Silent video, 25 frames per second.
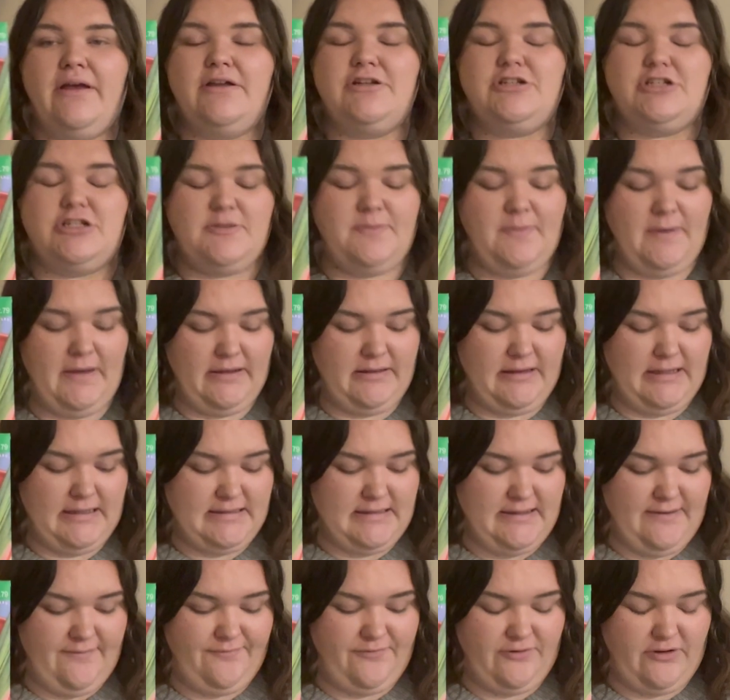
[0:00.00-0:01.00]
Just picked these
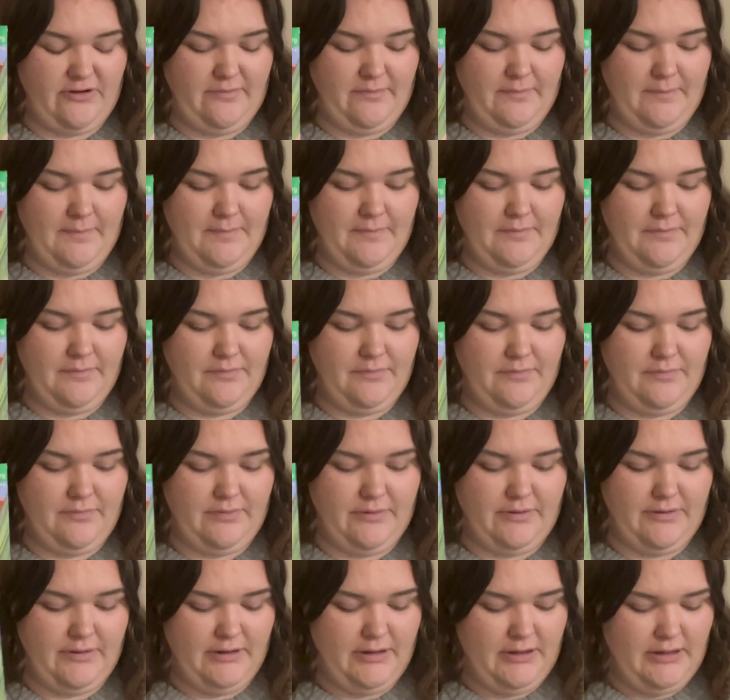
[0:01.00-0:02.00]
up from
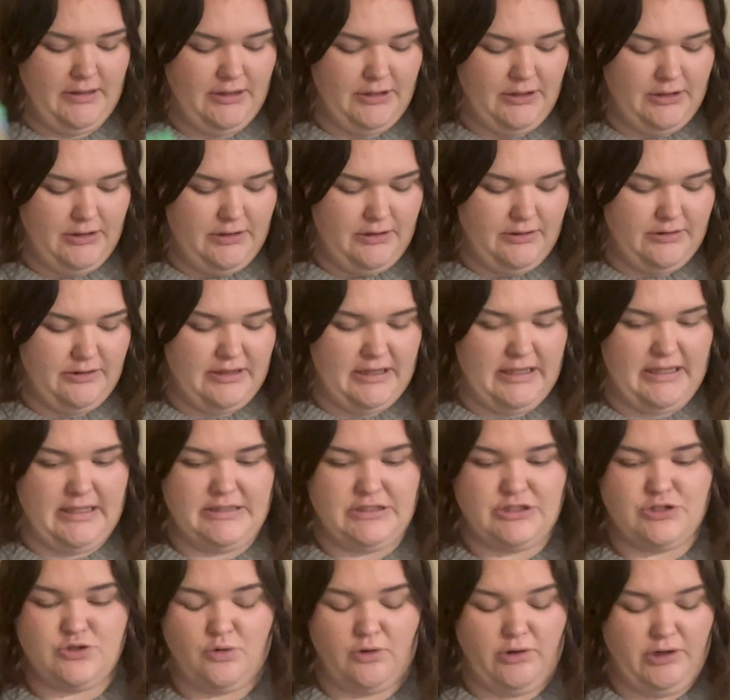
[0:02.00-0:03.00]
the
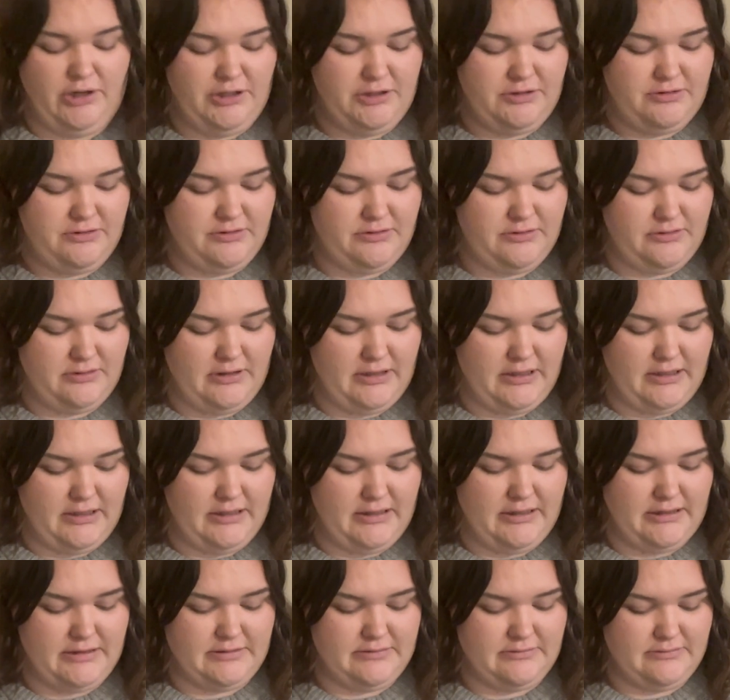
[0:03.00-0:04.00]
store
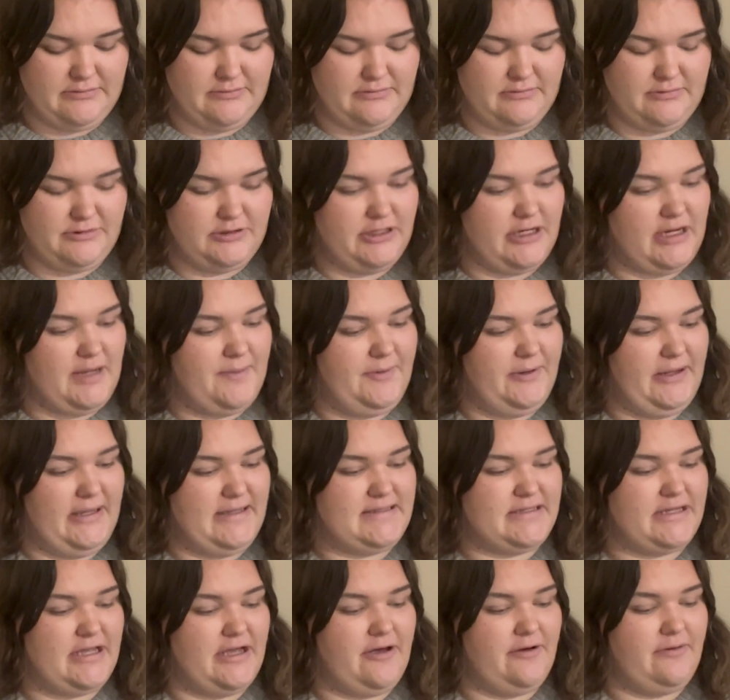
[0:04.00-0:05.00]
a couple days
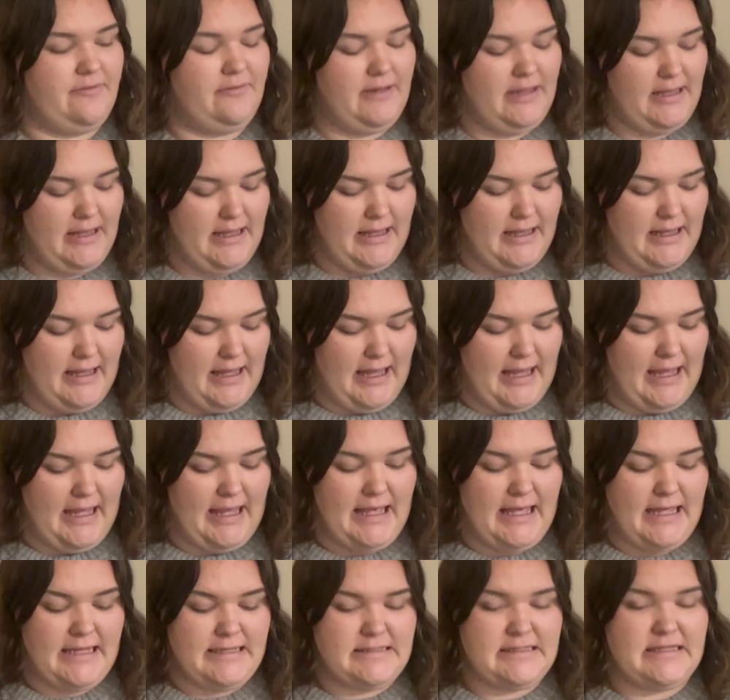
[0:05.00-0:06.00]
ago.
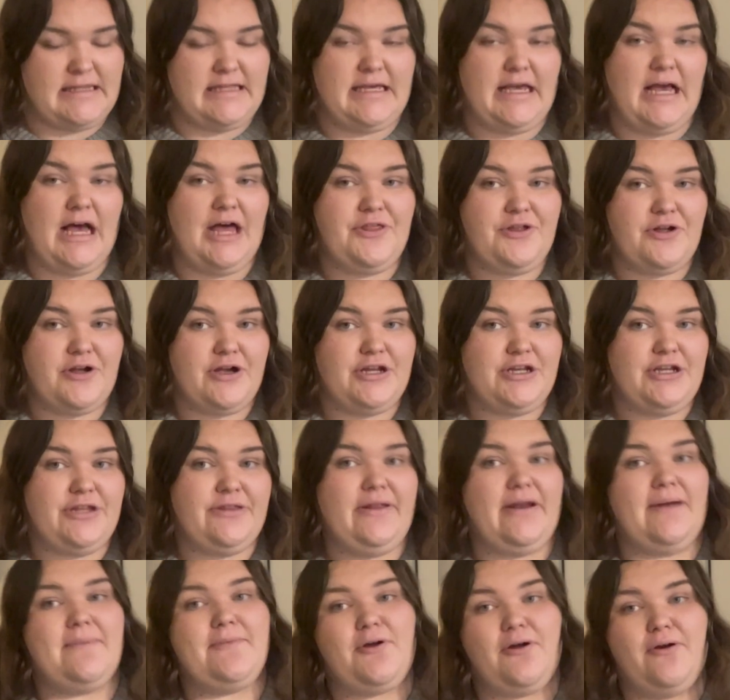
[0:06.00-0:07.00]
And the other onion
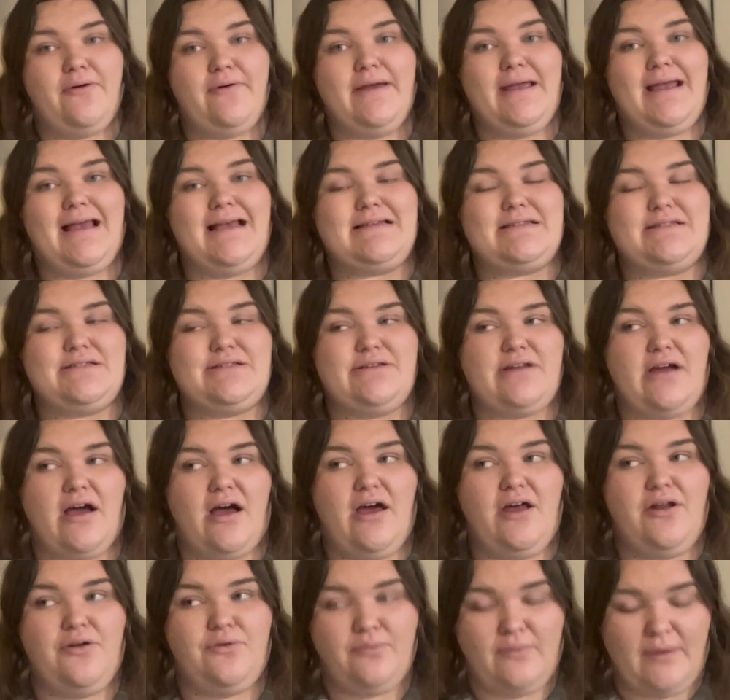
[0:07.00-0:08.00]
that I'm growing has
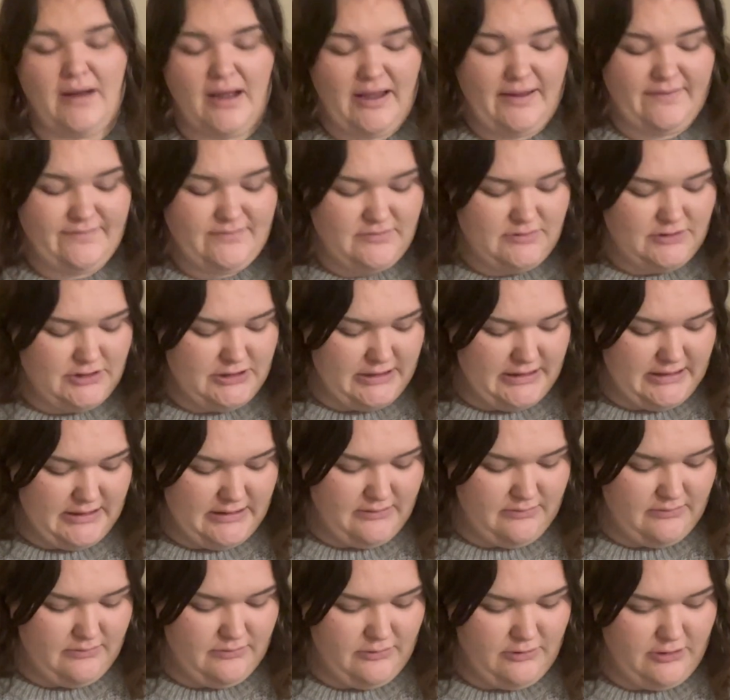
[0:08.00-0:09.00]
not arrived,
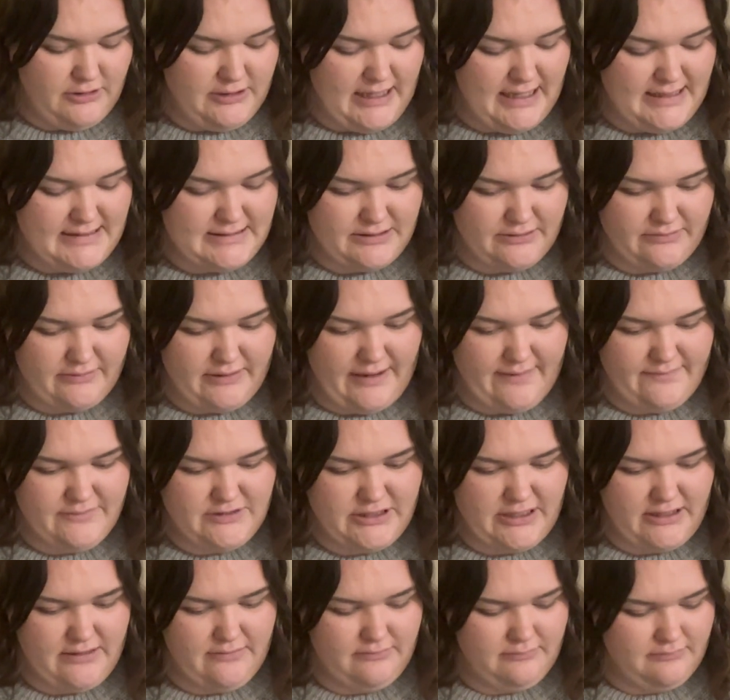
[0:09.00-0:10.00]
or has it arrived
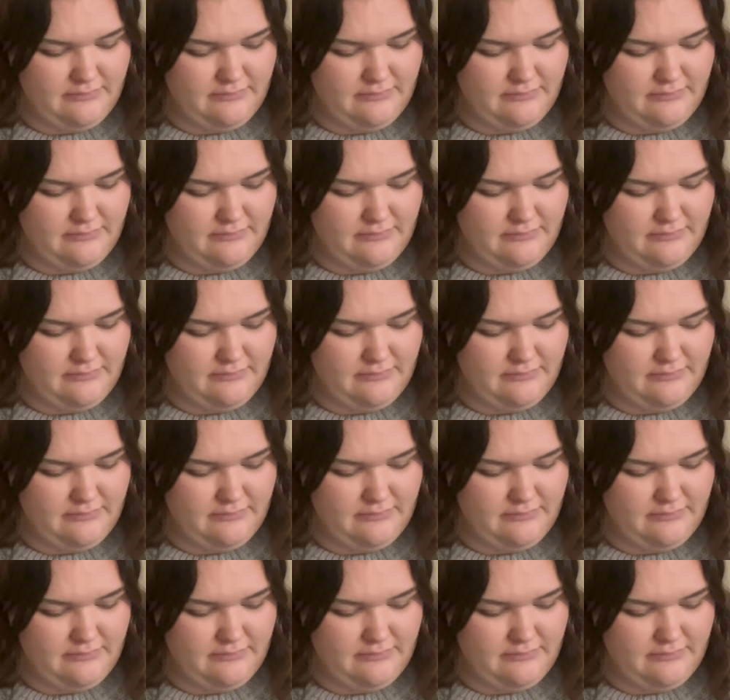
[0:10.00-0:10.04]
yet?